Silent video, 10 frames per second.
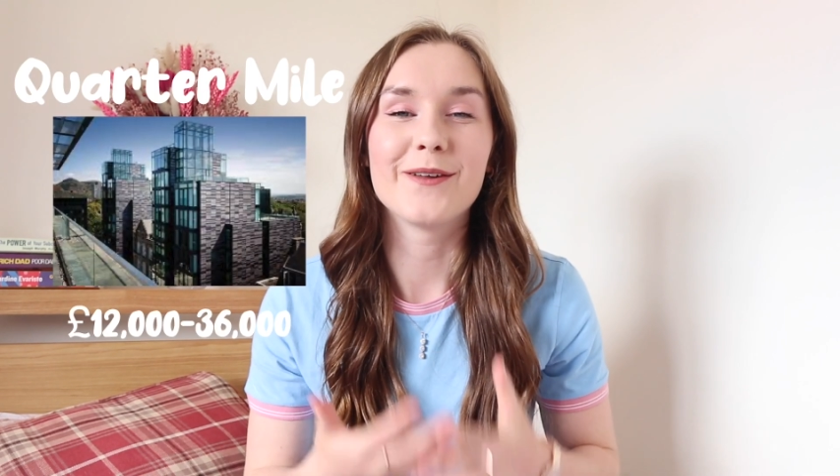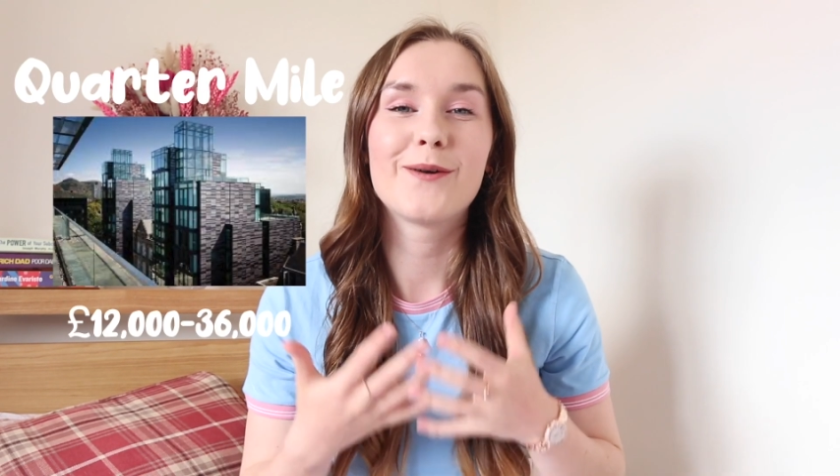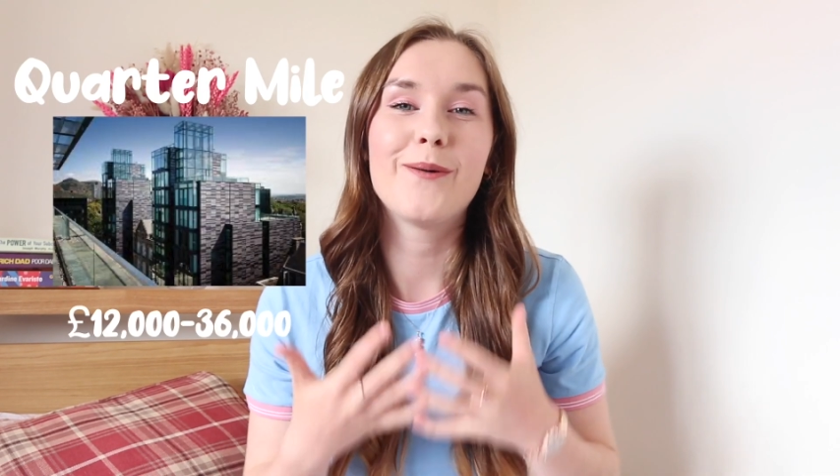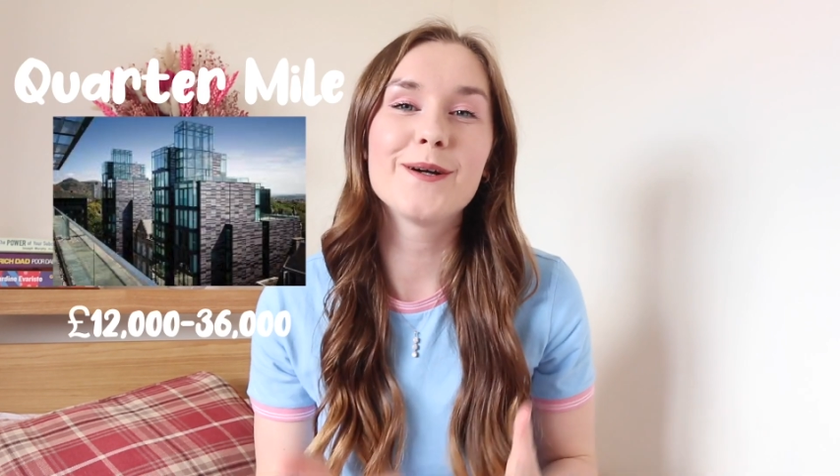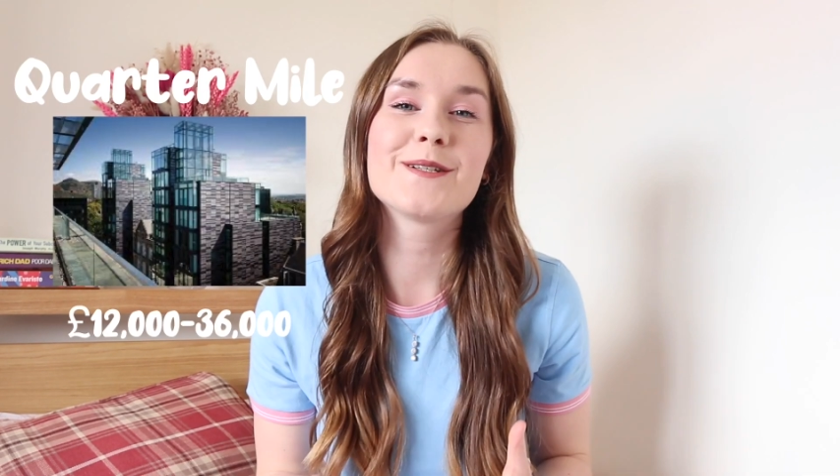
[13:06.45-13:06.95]
The
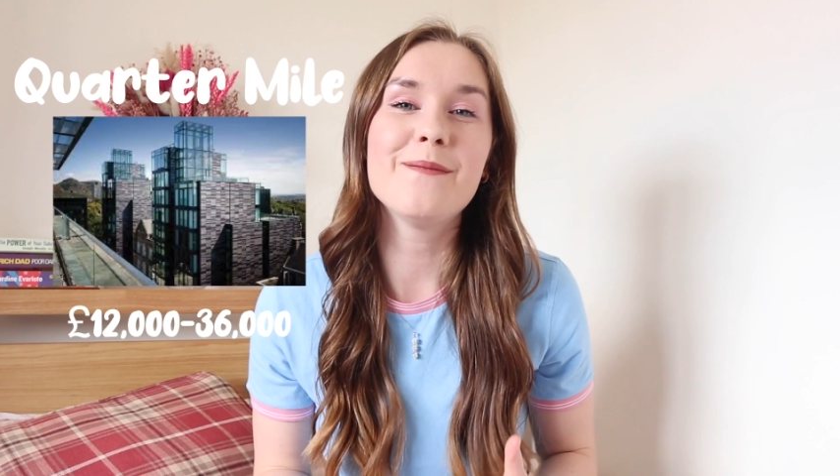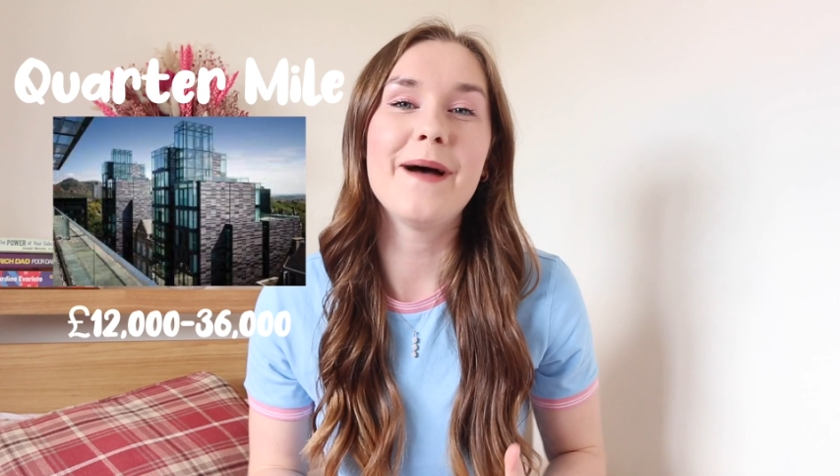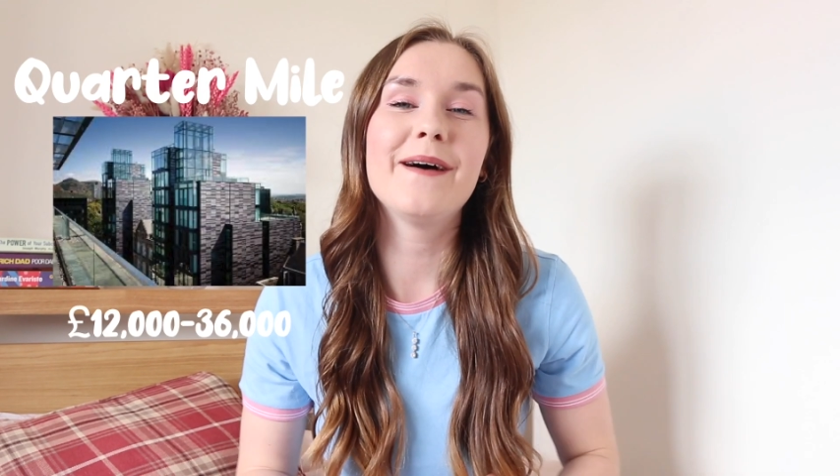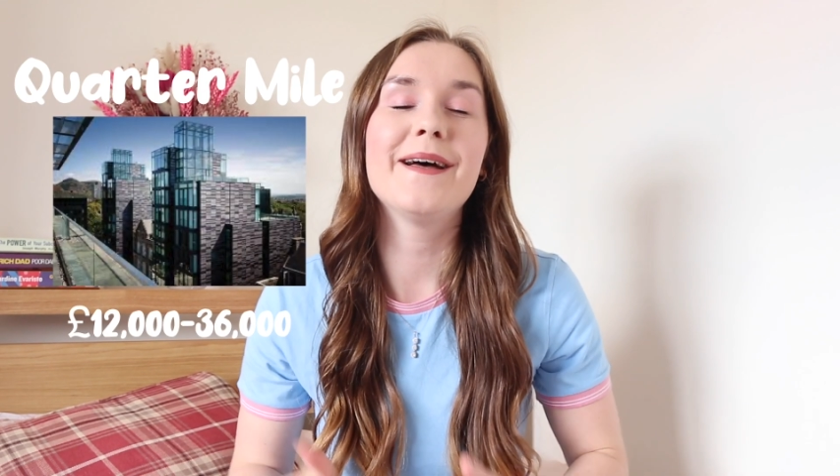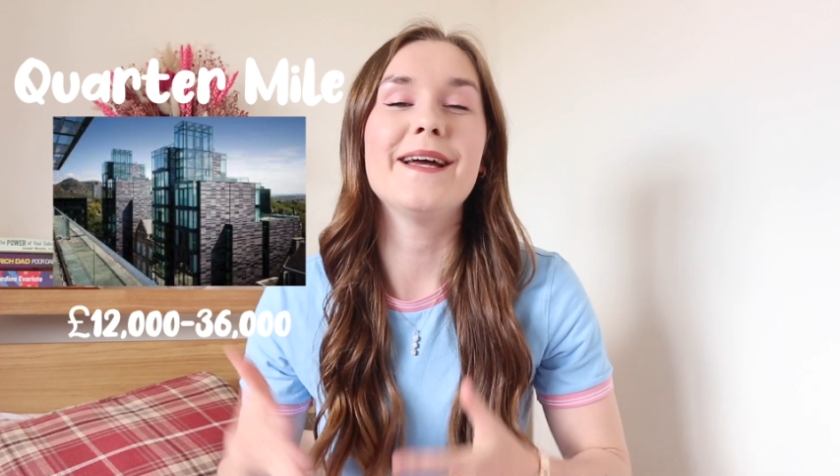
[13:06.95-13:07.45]
Quarter
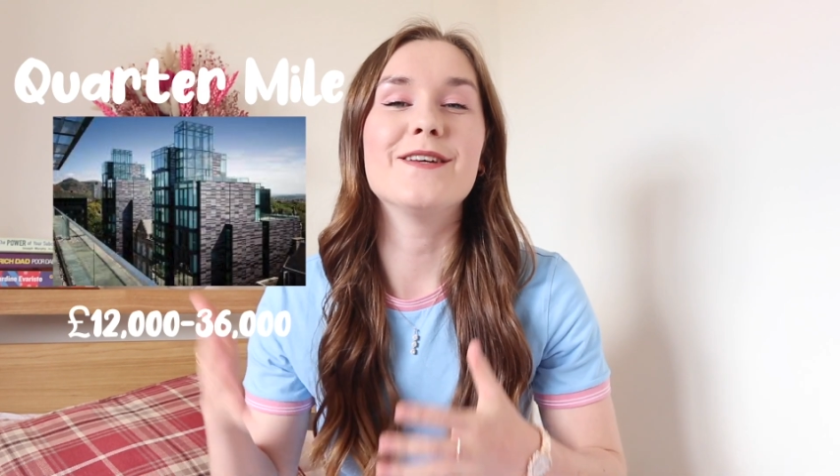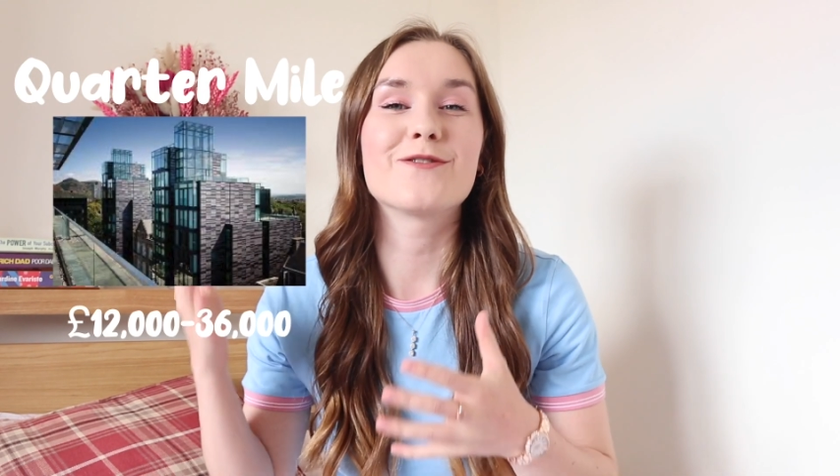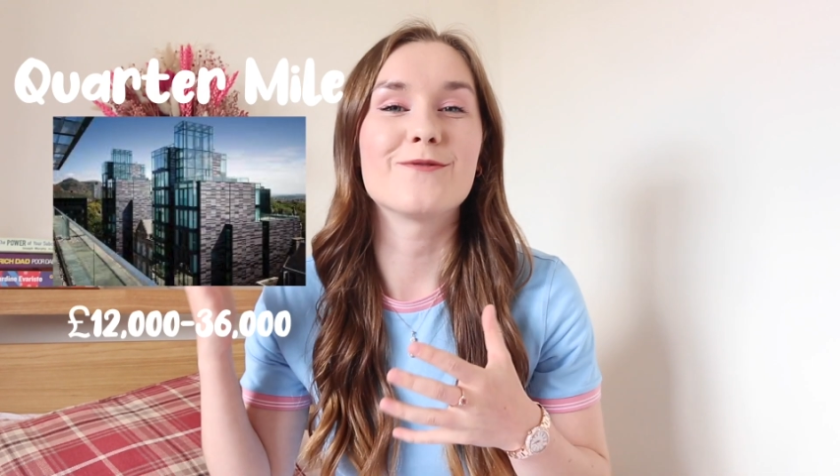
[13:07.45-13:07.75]
Mile is